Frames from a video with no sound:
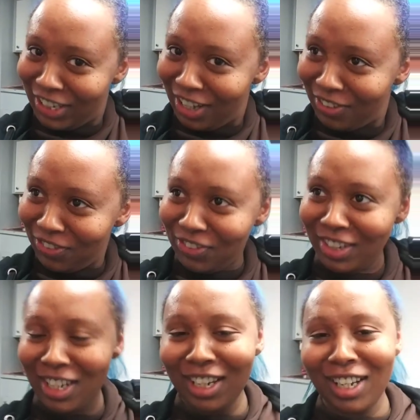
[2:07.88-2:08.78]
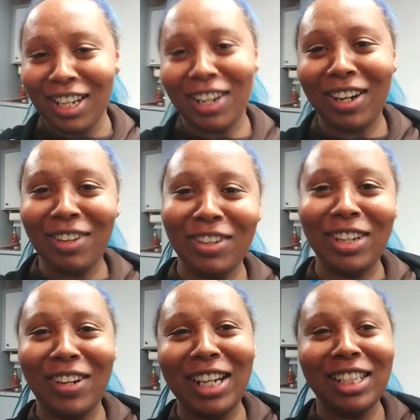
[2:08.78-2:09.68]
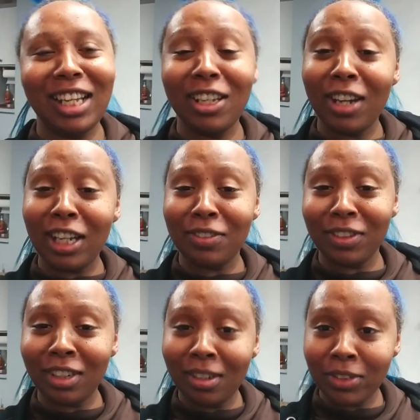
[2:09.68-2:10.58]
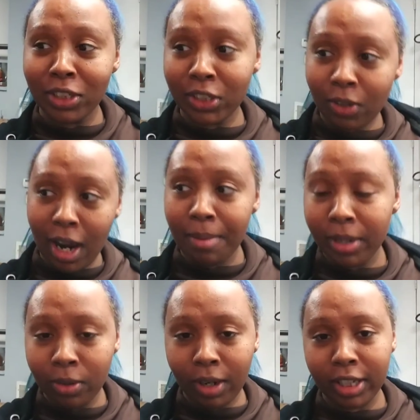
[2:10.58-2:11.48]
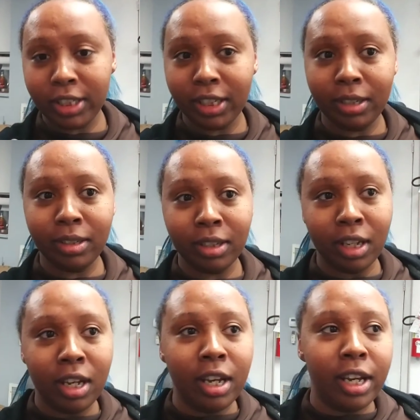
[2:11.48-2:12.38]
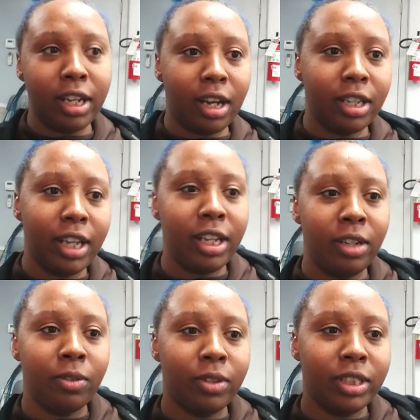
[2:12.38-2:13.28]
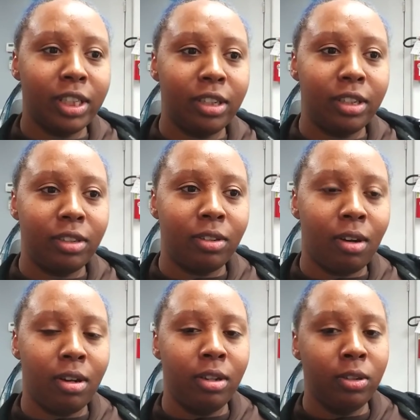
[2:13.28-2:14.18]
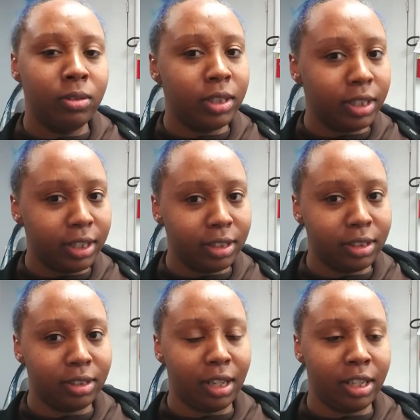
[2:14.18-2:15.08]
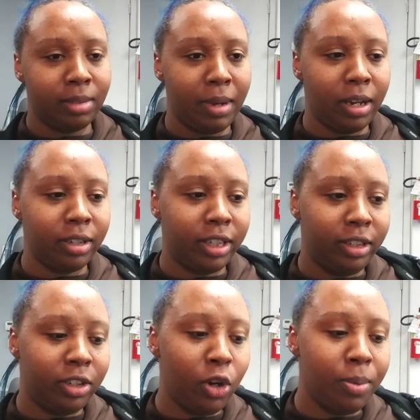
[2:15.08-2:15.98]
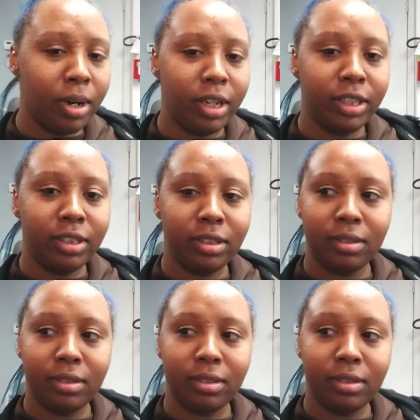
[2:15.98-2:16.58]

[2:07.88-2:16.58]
stuff. All right, but anyway, thank you guys for um, subscribing, watching, and all that. And the ones that are new to this, it's about coupons.